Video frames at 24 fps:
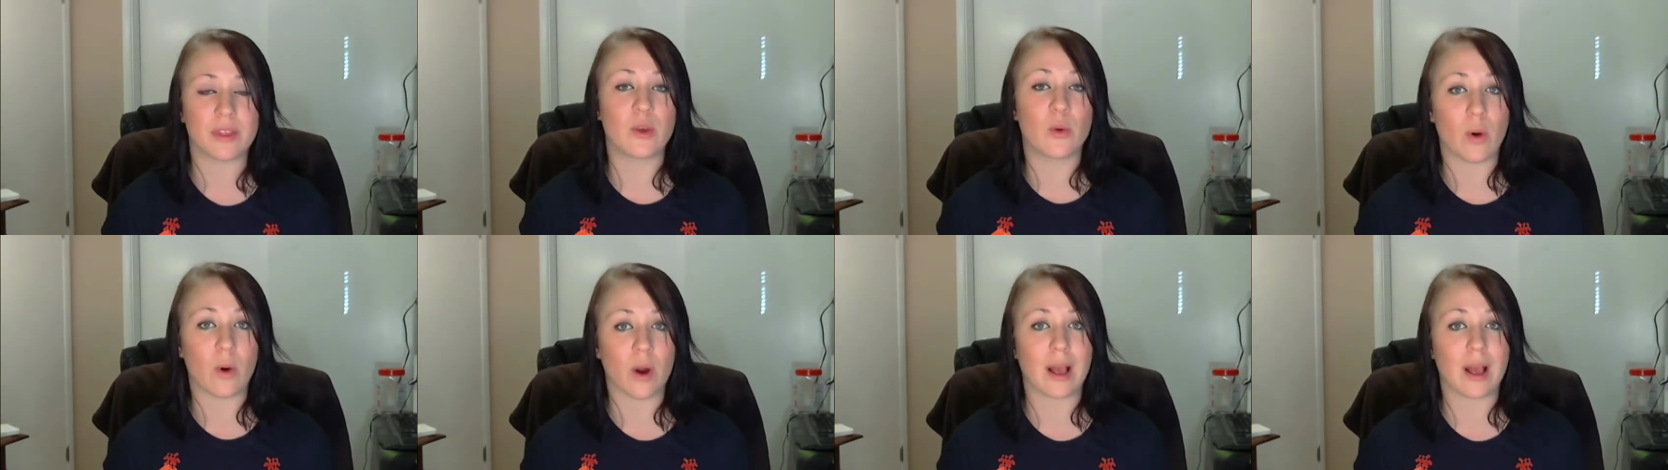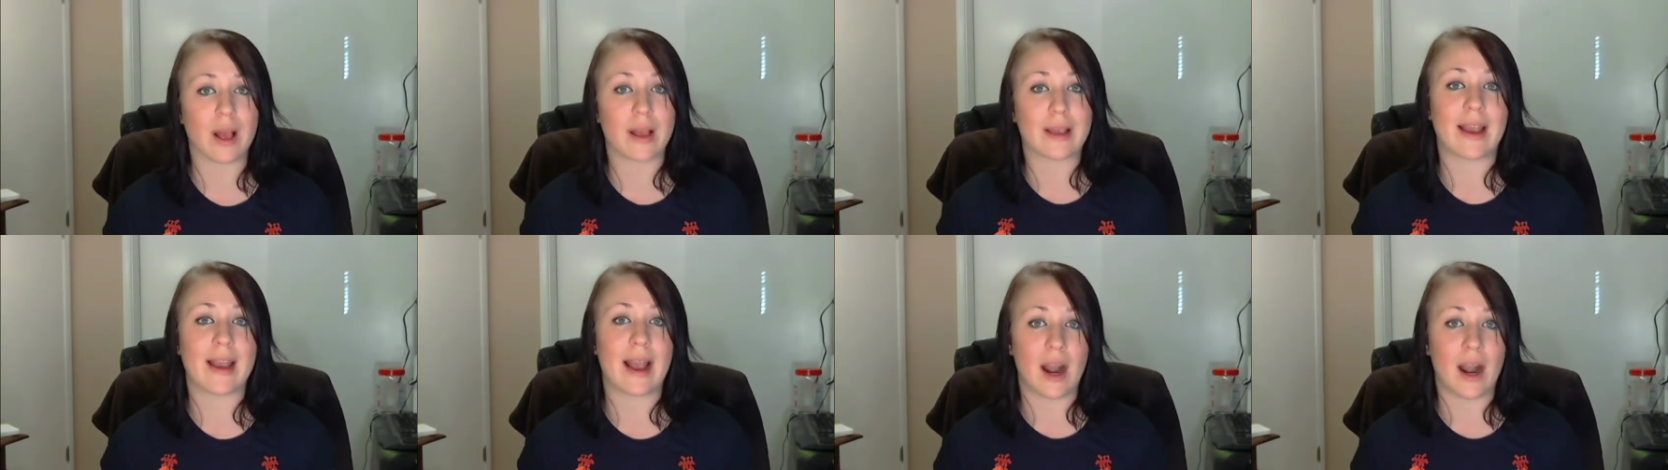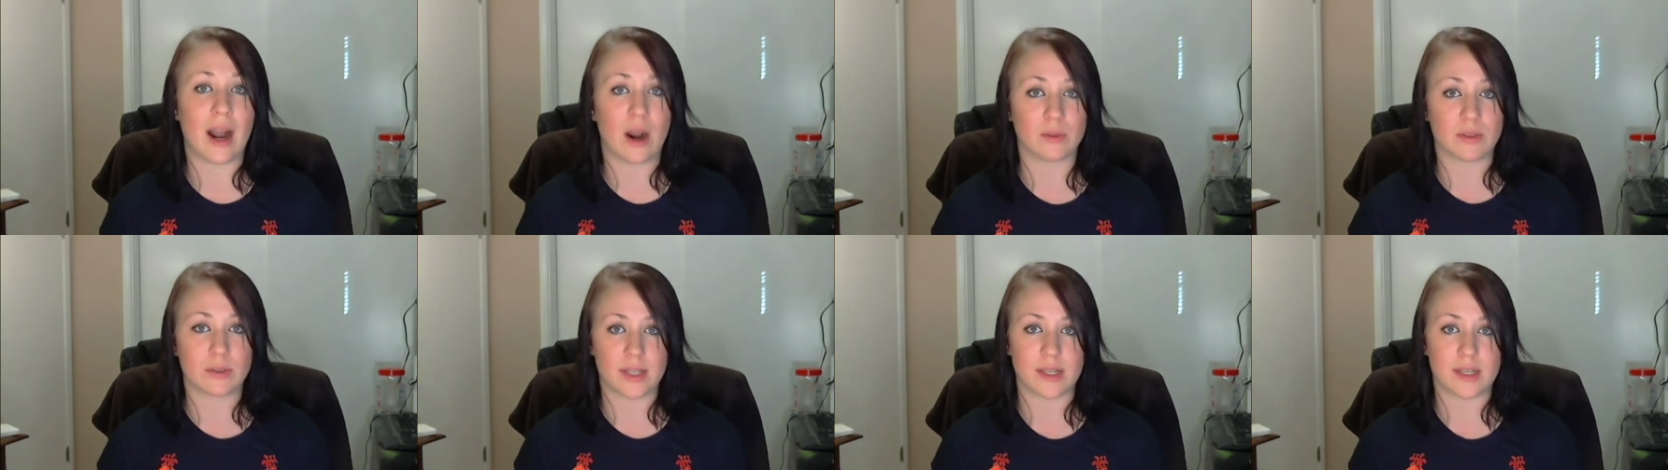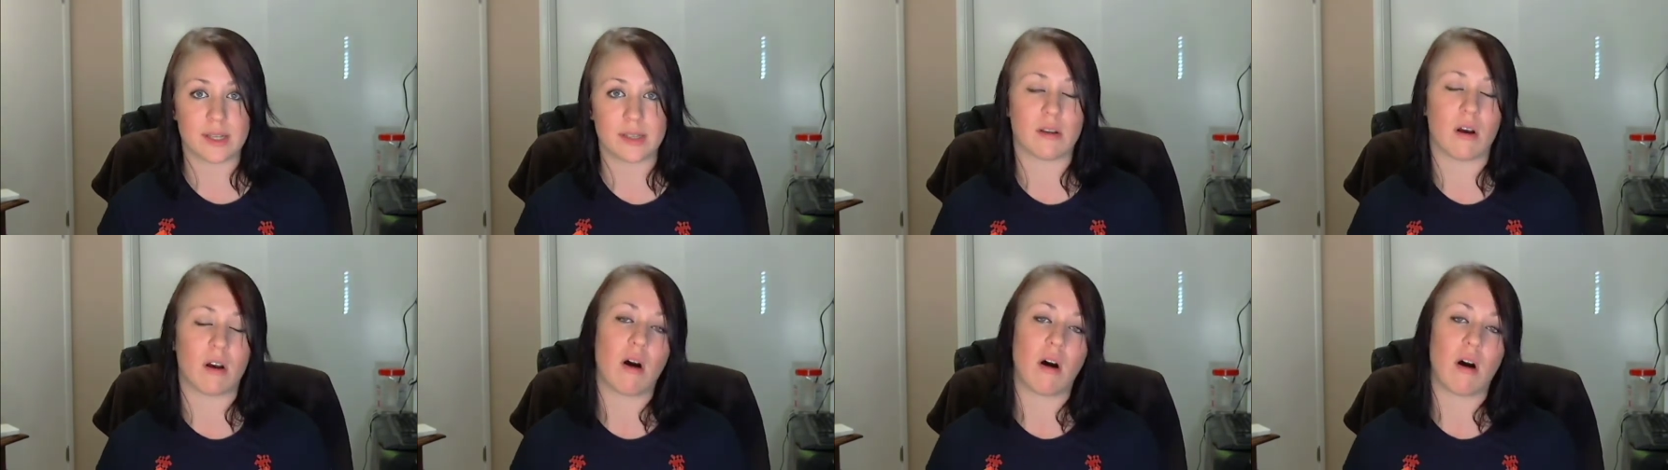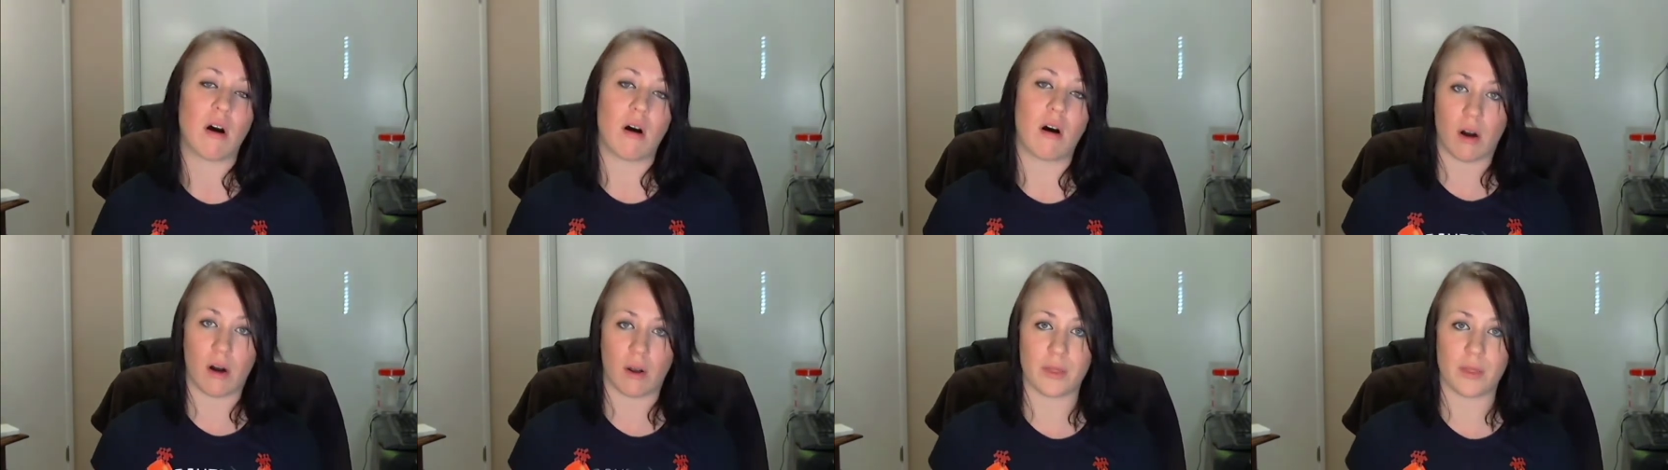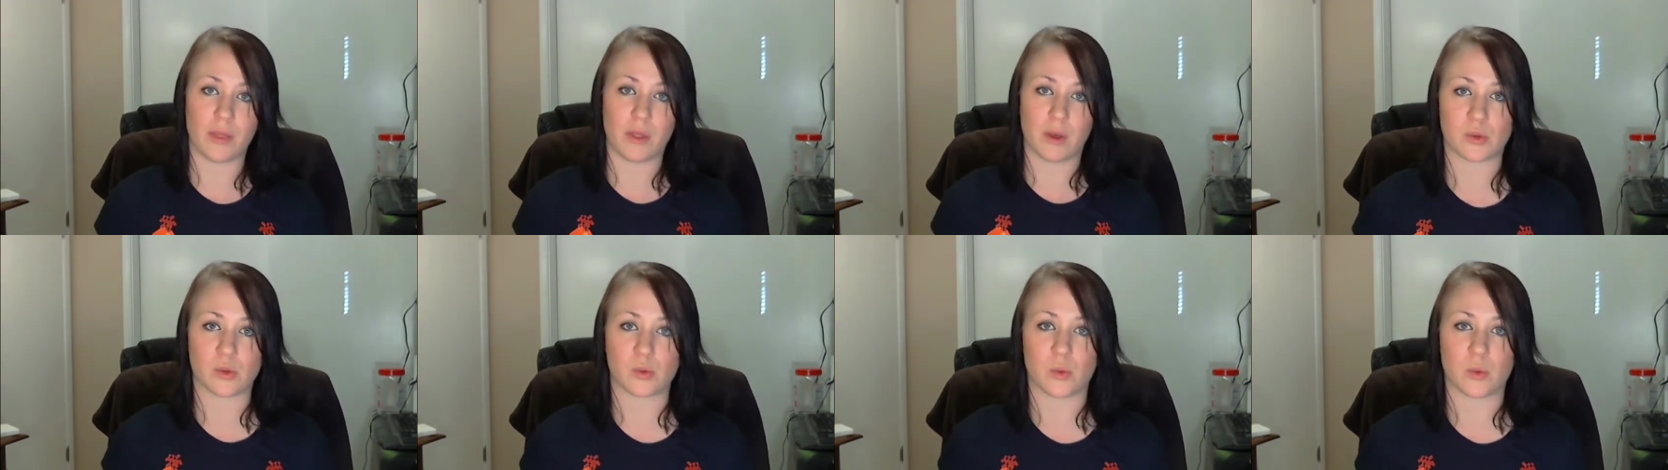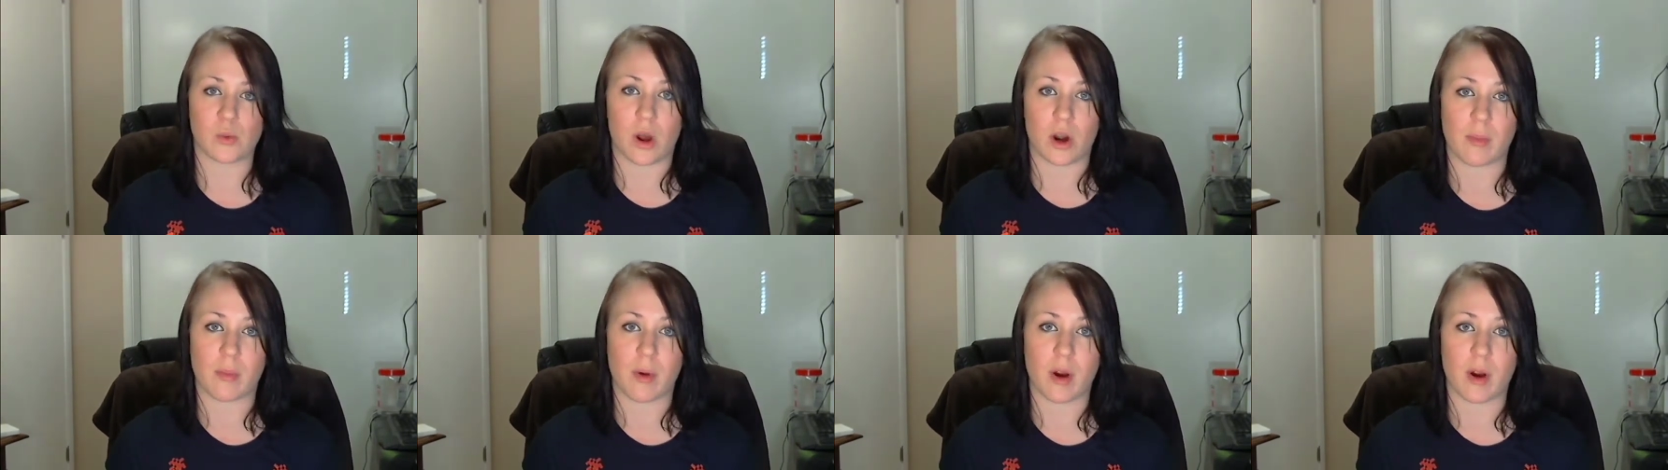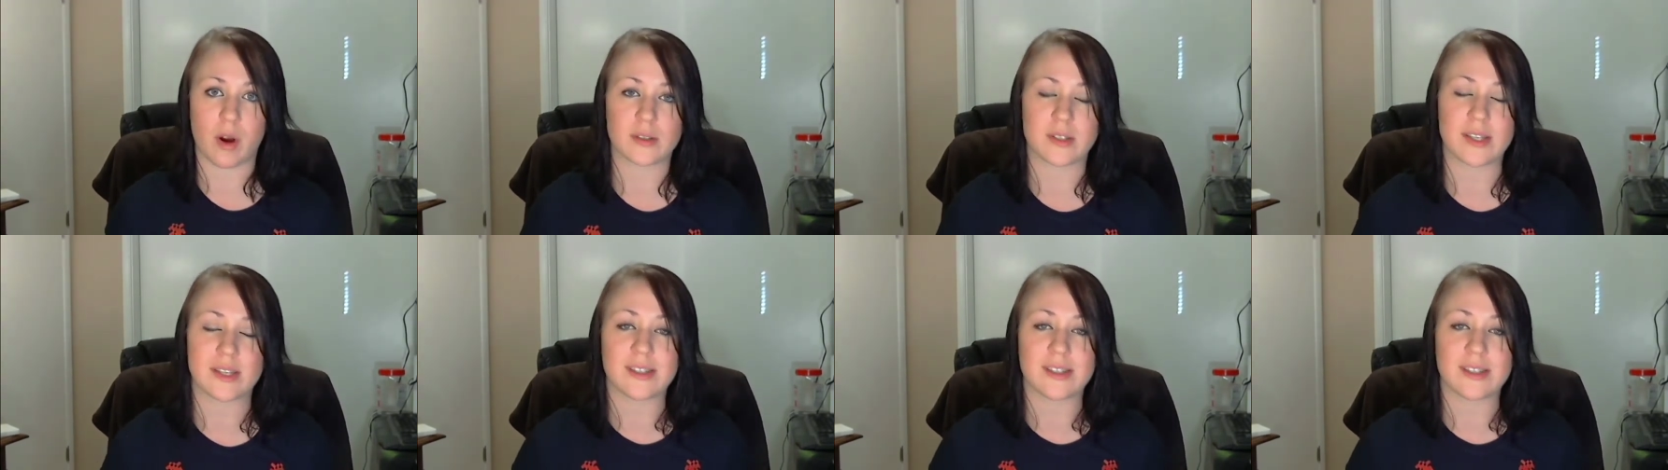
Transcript: your account is on those watermarks.